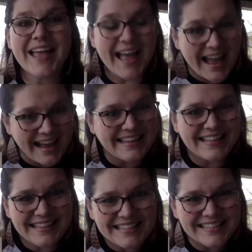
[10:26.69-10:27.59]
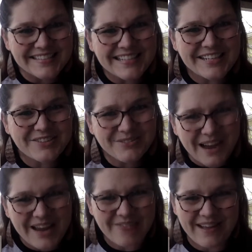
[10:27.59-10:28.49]
I think that sounds like a
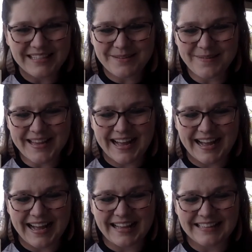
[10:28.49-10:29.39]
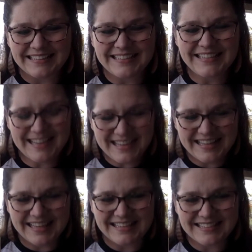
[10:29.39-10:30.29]
great way to be kind.
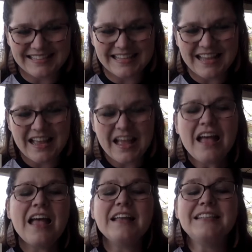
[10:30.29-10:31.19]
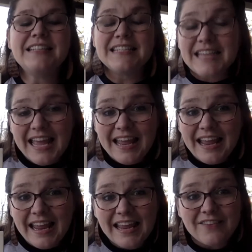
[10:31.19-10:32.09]
Yes.
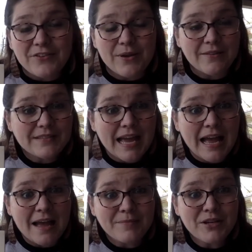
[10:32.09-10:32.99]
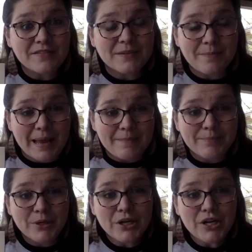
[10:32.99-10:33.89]
Today, if you have time and you have some
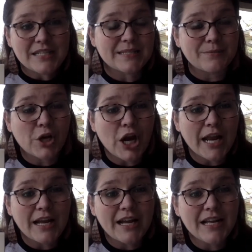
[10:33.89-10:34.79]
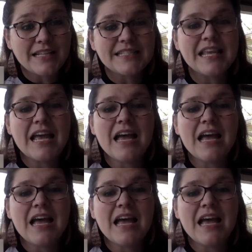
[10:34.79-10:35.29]
paper and some crayons